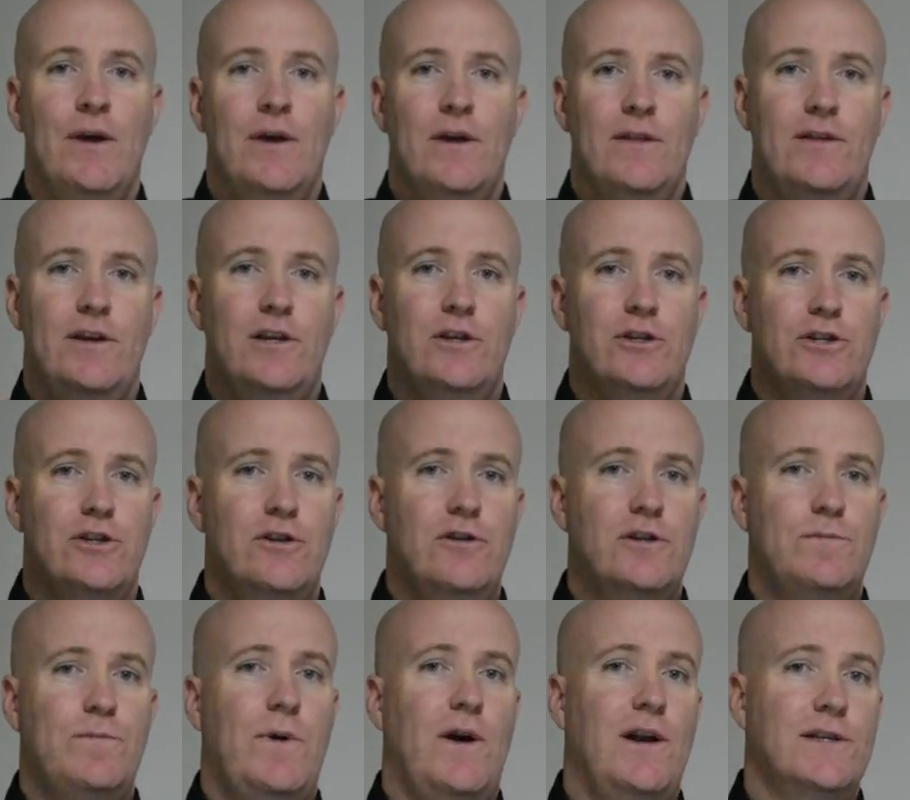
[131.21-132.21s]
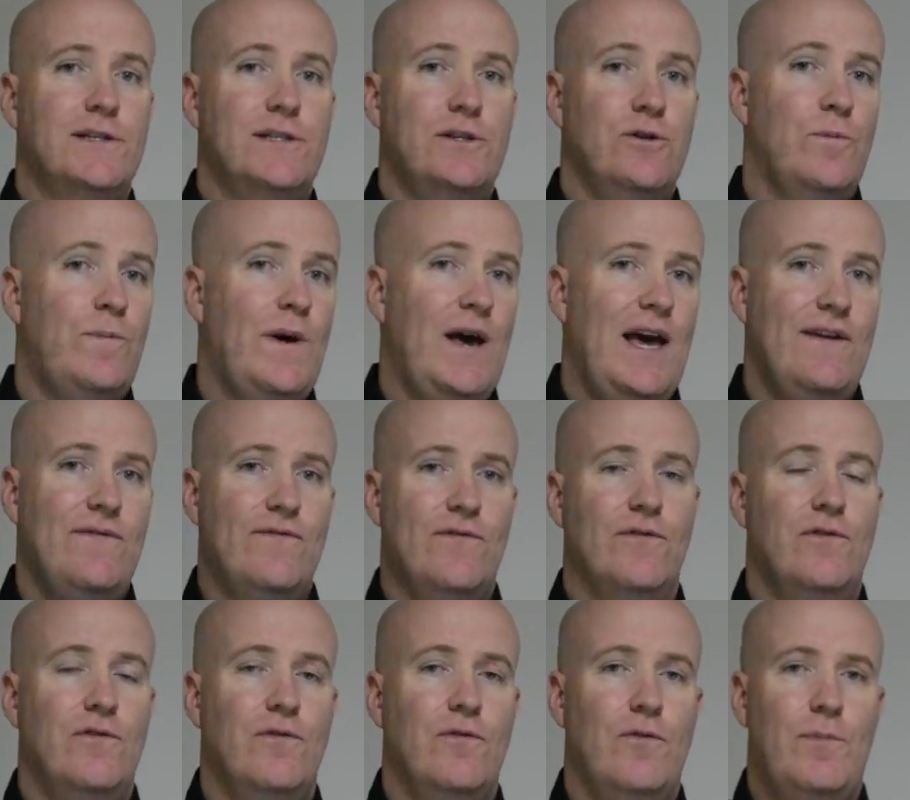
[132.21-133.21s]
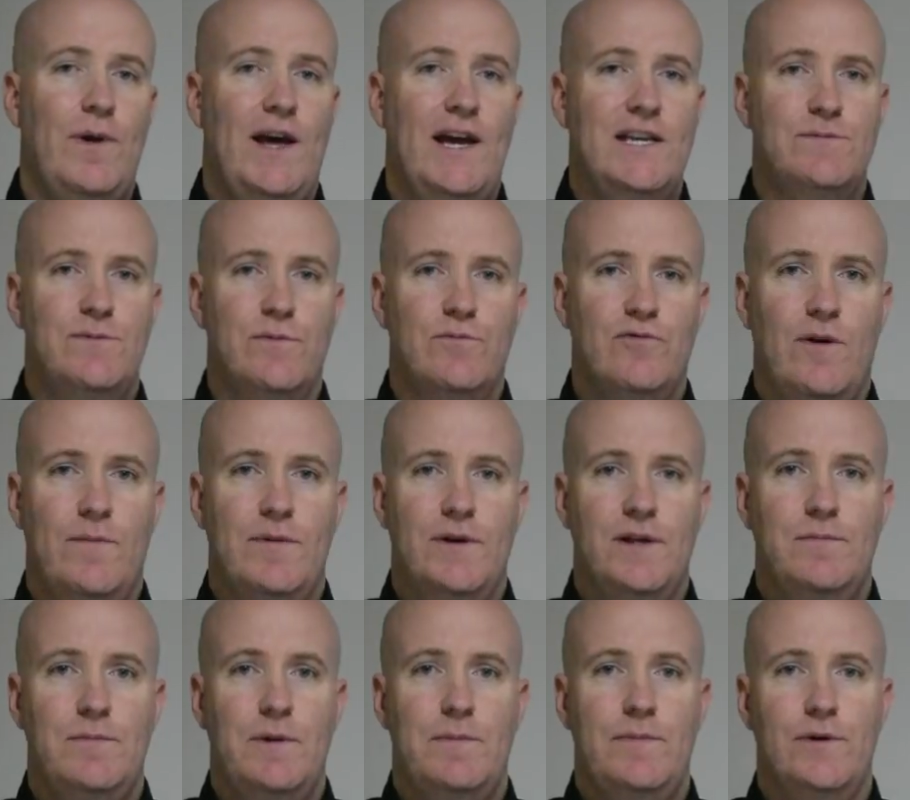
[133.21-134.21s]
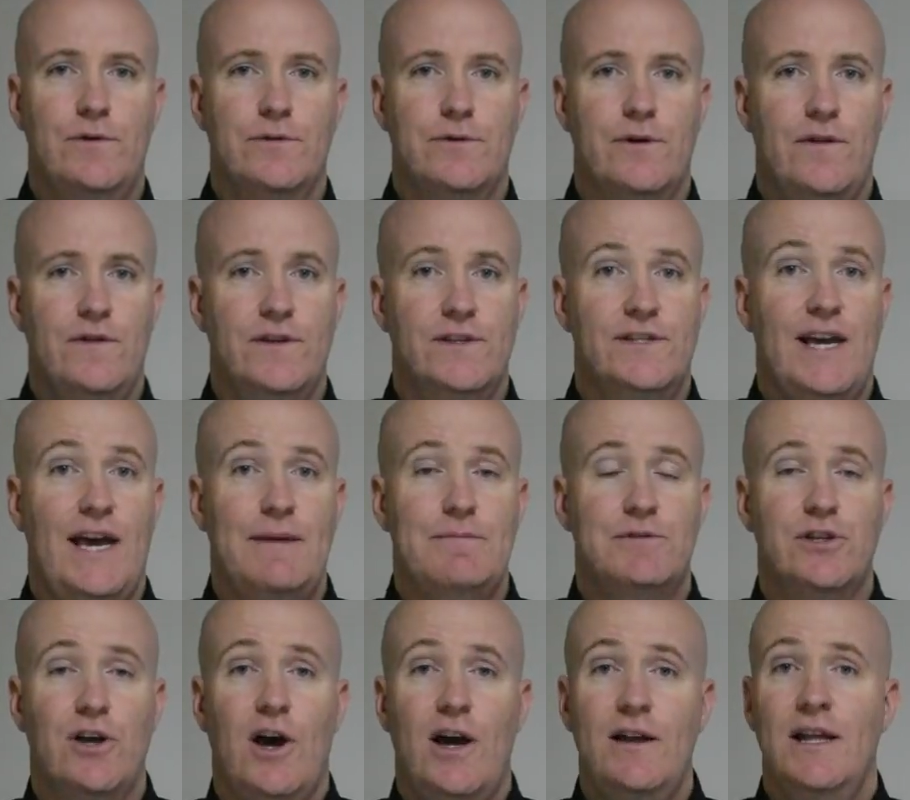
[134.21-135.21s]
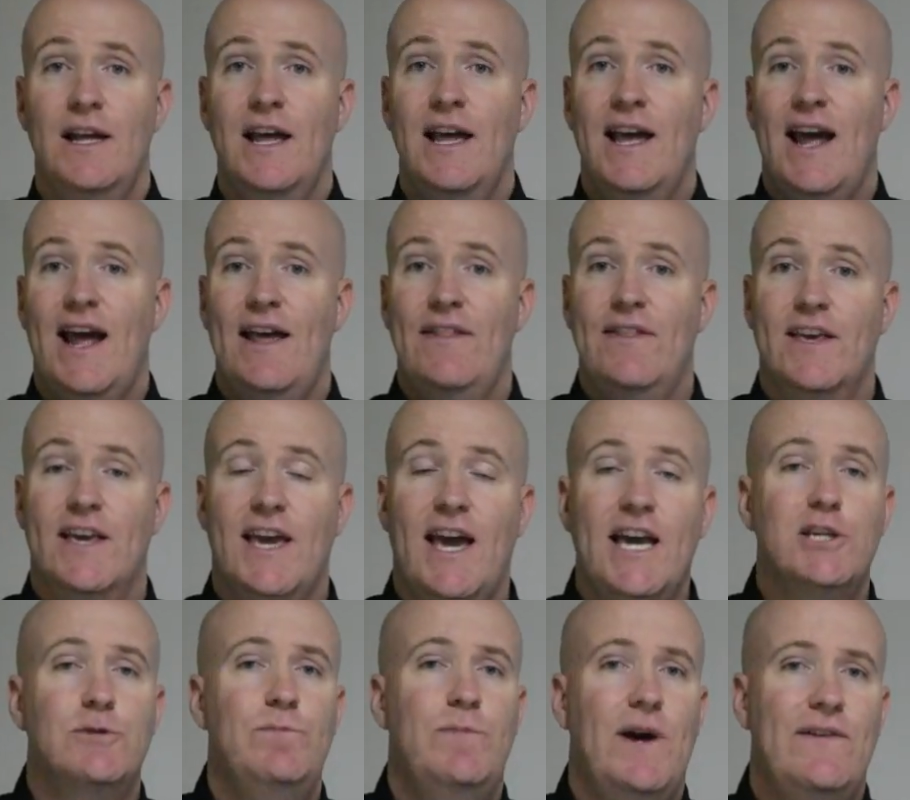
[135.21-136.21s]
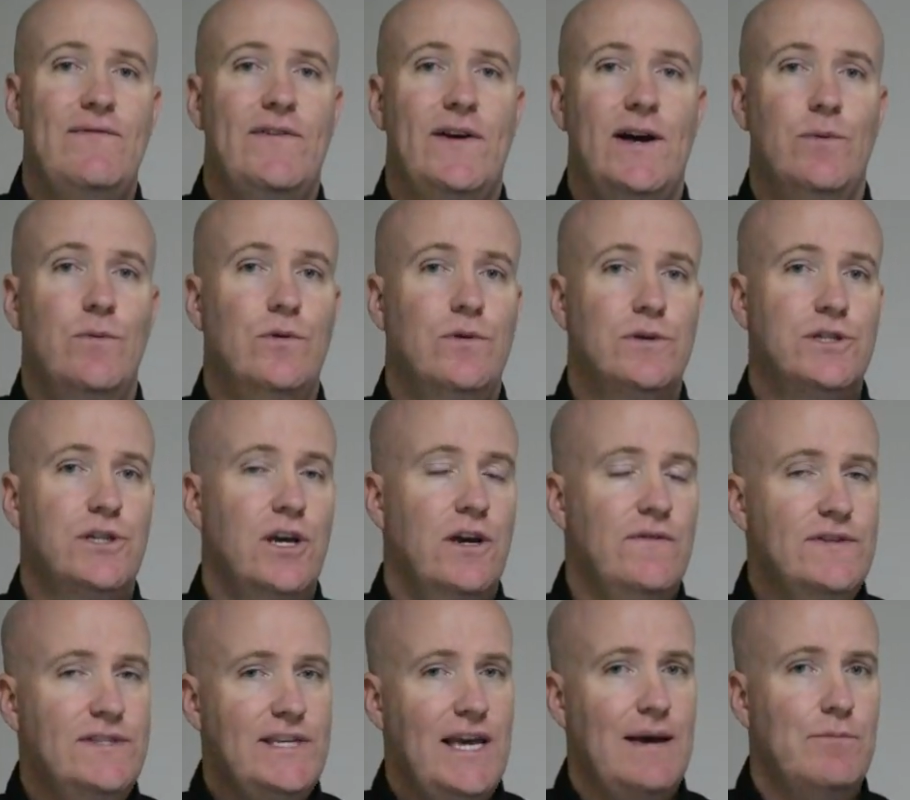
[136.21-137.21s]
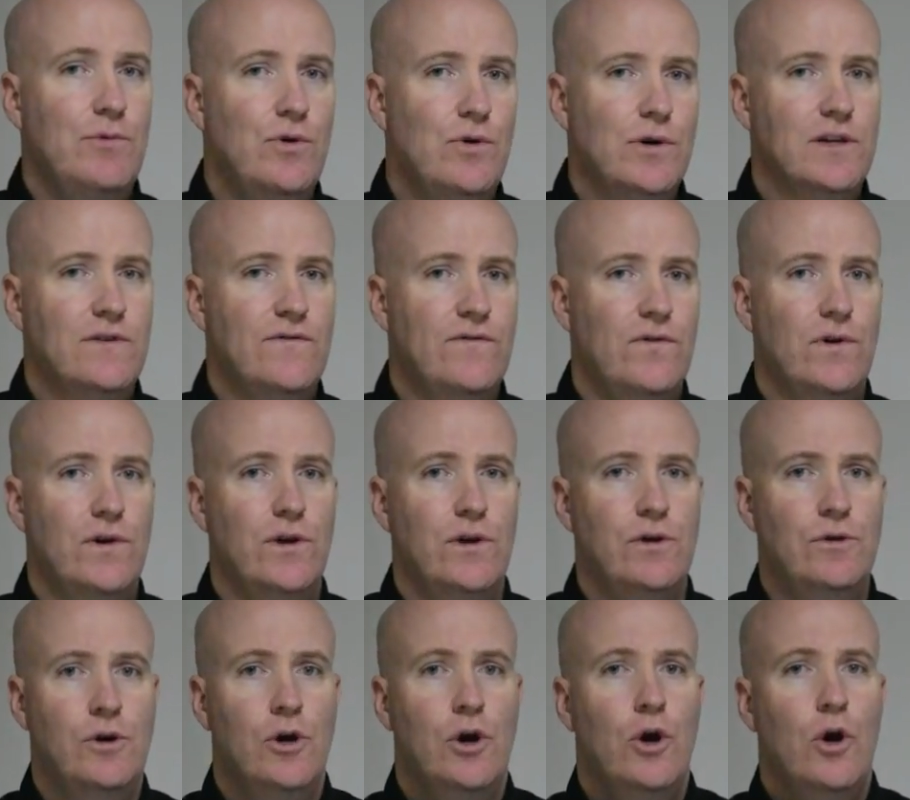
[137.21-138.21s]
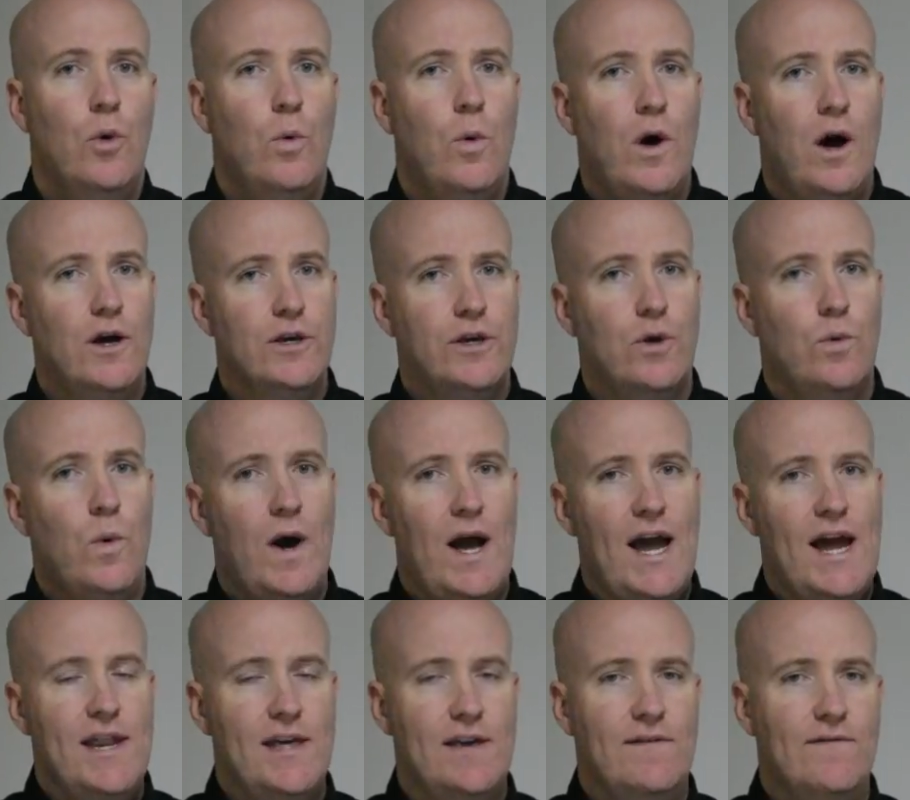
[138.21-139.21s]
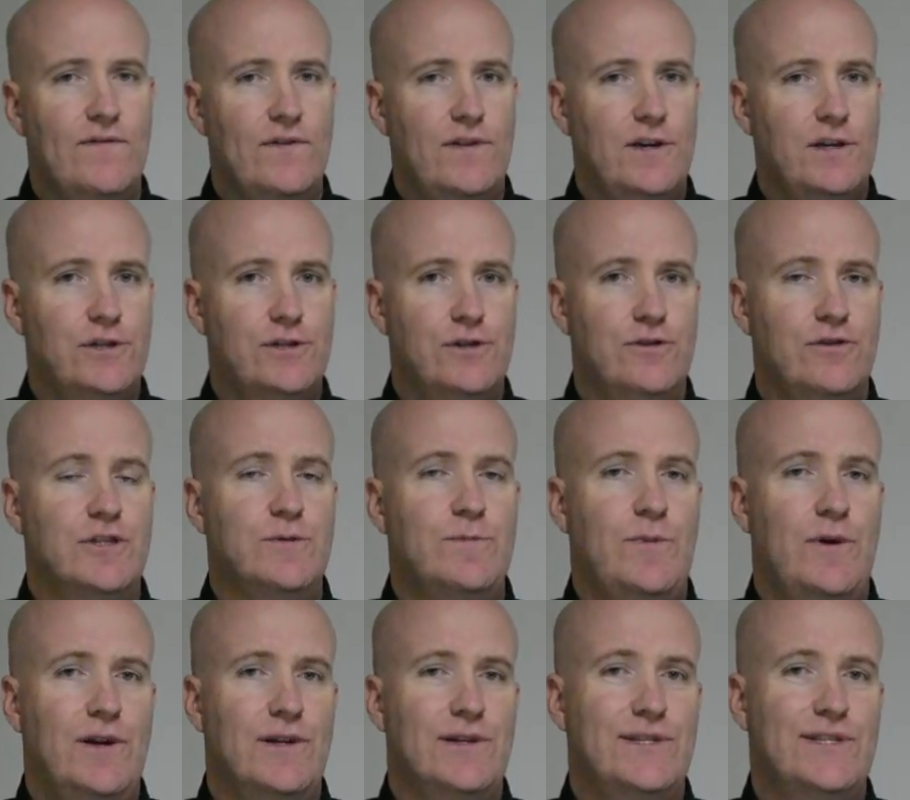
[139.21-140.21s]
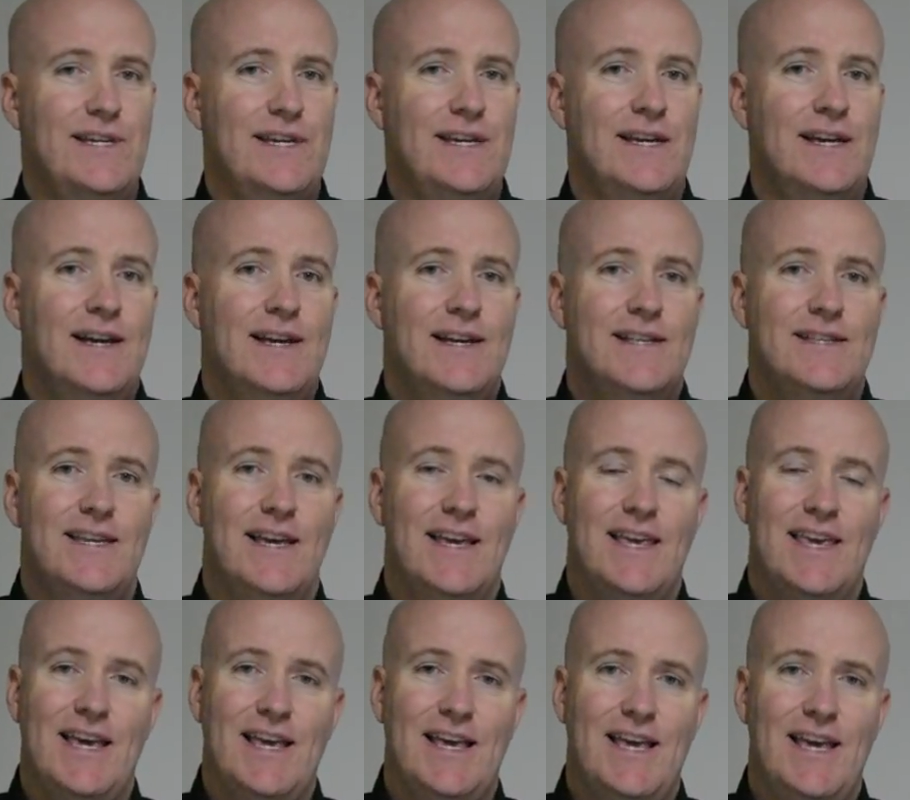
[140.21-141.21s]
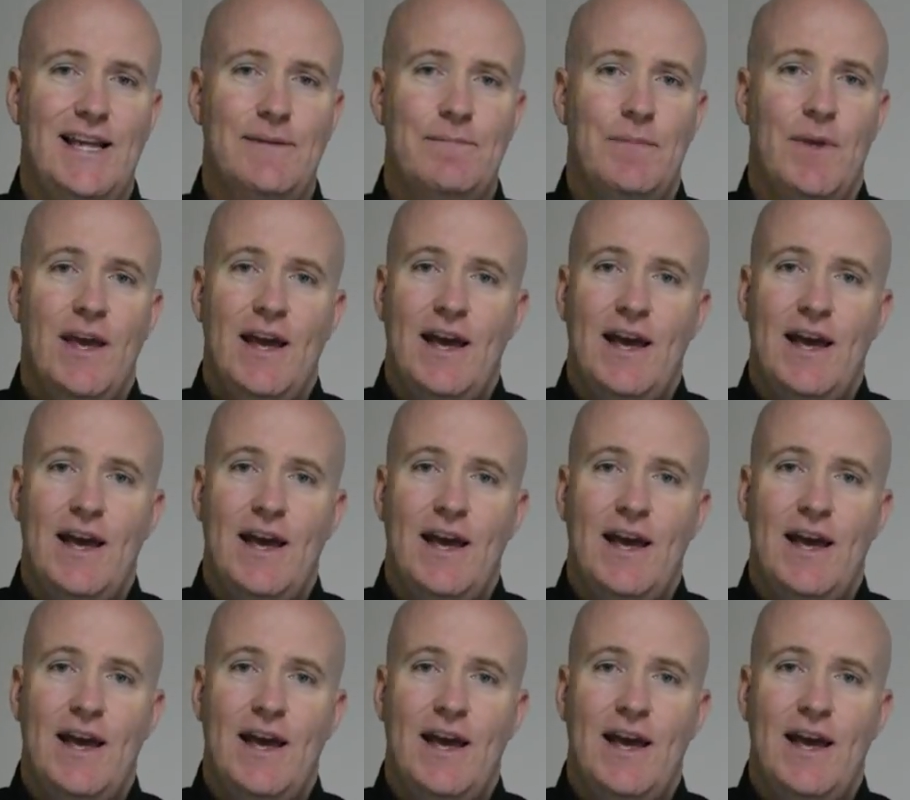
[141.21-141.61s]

the insurance policy will pay for a replacement property to be built on the same site, and the cash buffer will service that mortgage for you while you're waiting for the insurance policy to kick in.